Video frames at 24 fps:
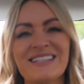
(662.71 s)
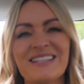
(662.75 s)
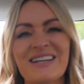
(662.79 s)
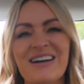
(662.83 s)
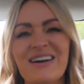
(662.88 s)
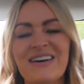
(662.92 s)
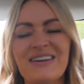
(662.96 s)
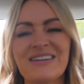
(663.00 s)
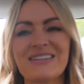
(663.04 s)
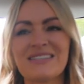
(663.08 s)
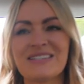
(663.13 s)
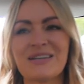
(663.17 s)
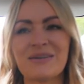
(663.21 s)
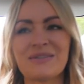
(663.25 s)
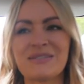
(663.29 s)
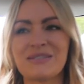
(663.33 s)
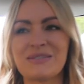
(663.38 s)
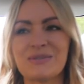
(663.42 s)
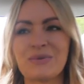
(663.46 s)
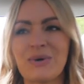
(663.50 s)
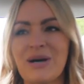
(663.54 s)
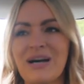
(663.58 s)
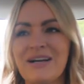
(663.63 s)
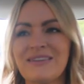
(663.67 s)
Ah, because I was a
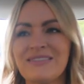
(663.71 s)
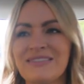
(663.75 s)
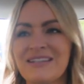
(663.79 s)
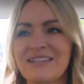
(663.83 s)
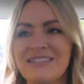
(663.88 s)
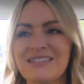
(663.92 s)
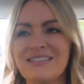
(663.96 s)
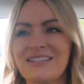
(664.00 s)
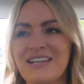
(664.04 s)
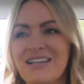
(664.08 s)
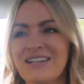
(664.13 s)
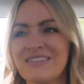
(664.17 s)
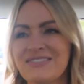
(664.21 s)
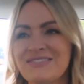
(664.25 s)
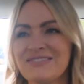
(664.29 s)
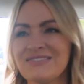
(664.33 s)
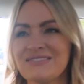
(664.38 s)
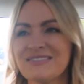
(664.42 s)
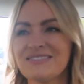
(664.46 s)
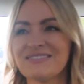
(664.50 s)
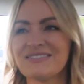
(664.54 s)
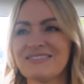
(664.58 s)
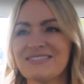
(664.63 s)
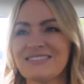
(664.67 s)
twat. Because I'm know. a
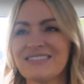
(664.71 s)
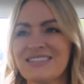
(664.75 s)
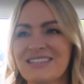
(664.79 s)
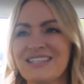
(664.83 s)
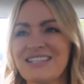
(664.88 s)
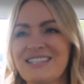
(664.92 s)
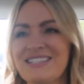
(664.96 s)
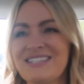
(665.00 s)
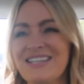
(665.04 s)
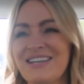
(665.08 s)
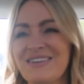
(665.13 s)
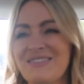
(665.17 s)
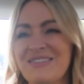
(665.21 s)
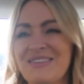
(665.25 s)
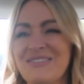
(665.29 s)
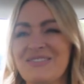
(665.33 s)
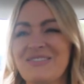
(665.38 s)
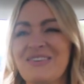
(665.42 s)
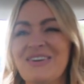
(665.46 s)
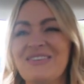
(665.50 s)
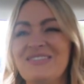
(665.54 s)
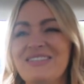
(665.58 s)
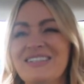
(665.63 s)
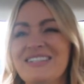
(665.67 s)
woman. Because I'm a
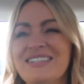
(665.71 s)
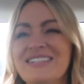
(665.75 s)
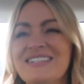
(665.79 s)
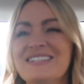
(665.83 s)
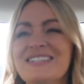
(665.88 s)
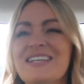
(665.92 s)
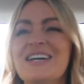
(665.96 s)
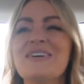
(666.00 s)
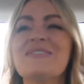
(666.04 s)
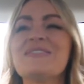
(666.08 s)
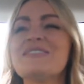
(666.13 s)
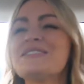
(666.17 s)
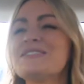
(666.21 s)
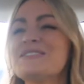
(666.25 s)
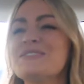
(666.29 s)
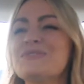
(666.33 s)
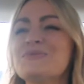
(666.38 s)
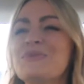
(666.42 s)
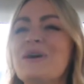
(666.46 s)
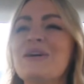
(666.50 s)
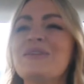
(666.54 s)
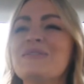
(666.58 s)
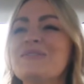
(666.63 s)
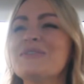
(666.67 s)
woman. Because I was a
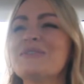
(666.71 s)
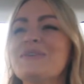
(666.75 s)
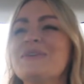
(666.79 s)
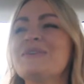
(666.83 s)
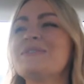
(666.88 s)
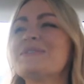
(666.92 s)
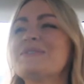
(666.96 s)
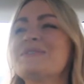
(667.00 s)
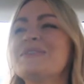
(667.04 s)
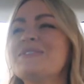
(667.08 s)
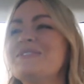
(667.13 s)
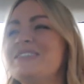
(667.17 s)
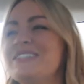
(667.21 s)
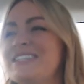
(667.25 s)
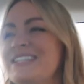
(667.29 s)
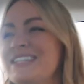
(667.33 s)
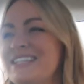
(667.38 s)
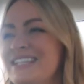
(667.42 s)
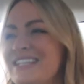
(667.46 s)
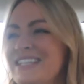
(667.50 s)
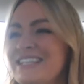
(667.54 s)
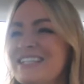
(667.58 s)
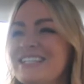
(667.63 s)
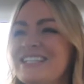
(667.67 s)
12-year-old woman.
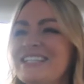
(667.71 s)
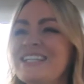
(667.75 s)
Yeah.